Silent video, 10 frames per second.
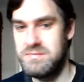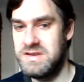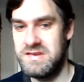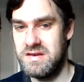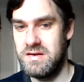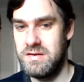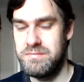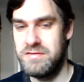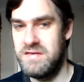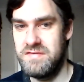She's got a
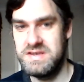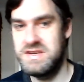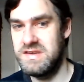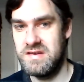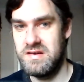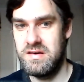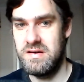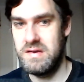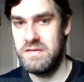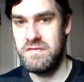brother, she's got
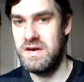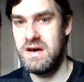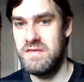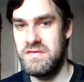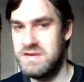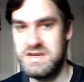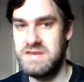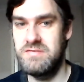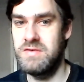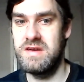a father,
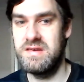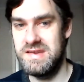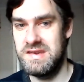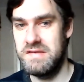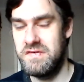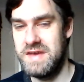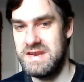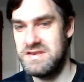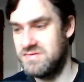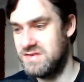she works in a
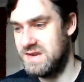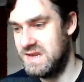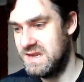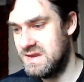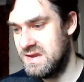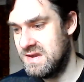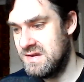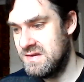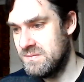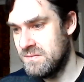factory.
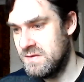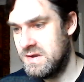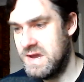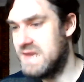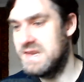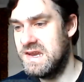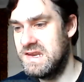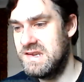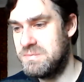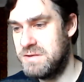And
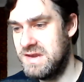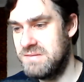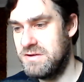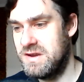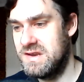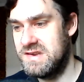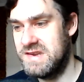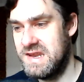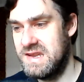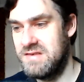Danny's played by
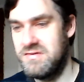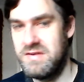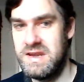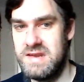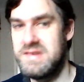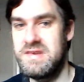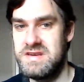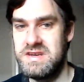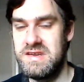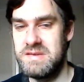Natalia Reyes, so
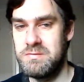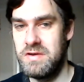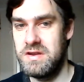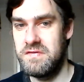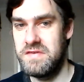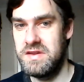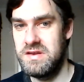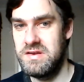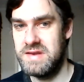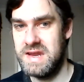she's one of the
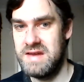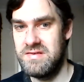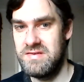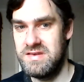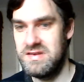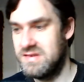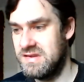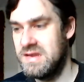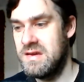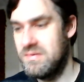new
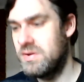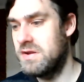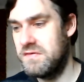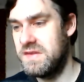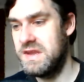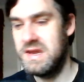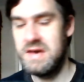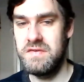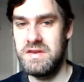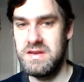characters. One of the
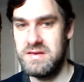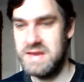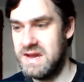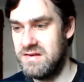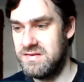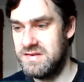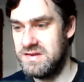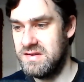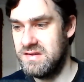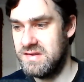other new
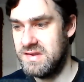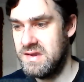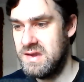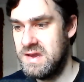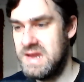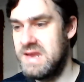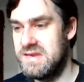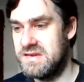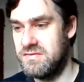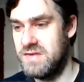characters
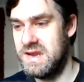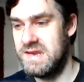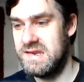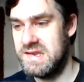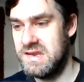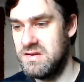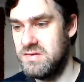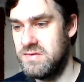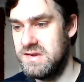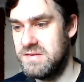is Grace,
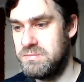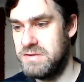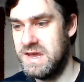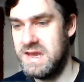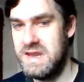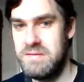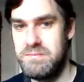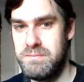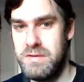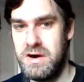who is played
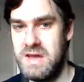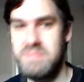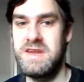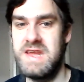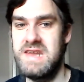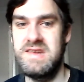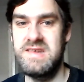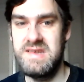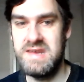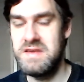by
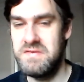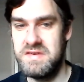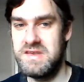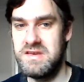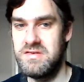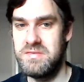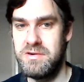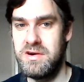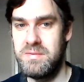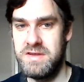Mackenzie Davis, who has
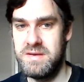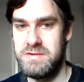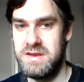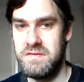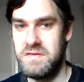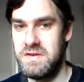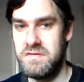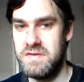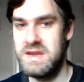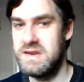popped up in a few
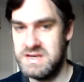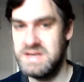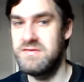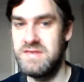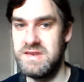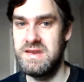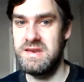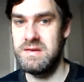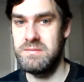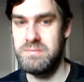things. She was
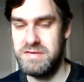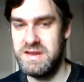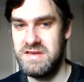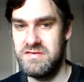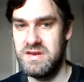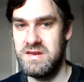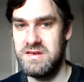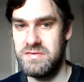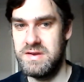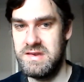in Blade Runner
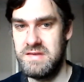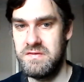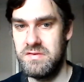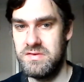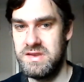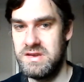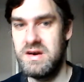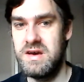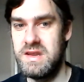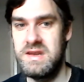
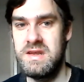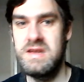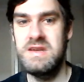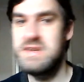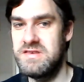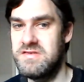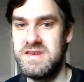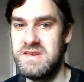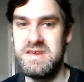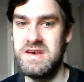2049. She was
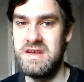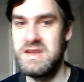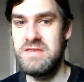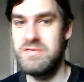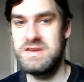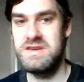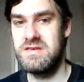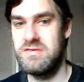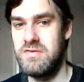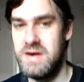in Tully,
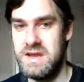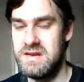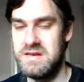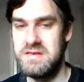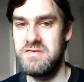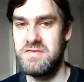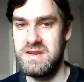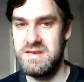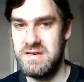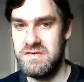which quite an
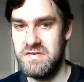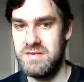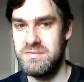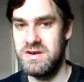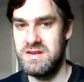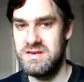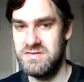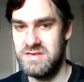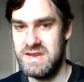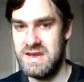underrated film. I
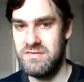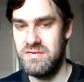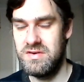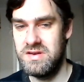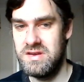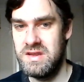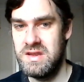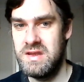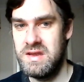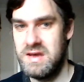enjoyed that one.
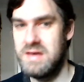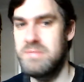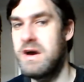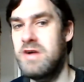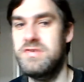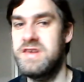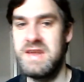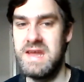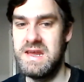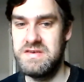Halt
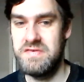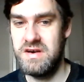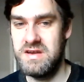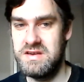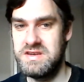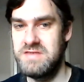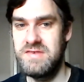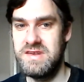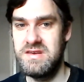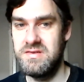and Catch Fire, she
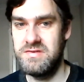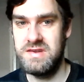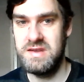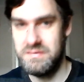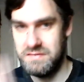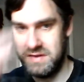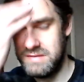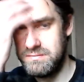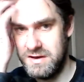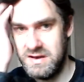was in on
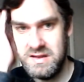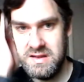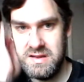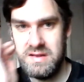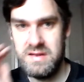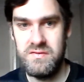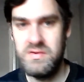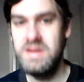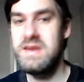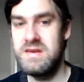TV, but
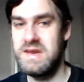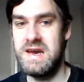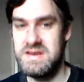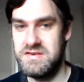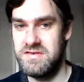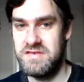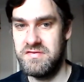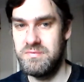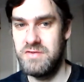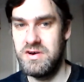really good actress
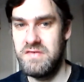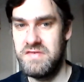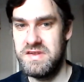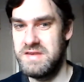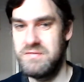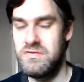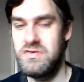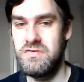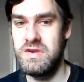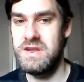from what I've seen.
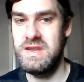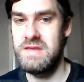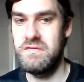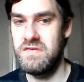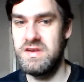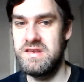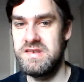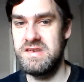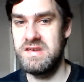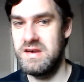Really
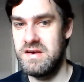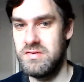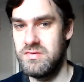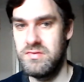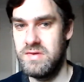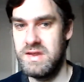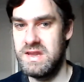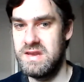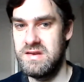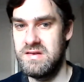versatile
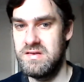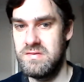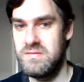and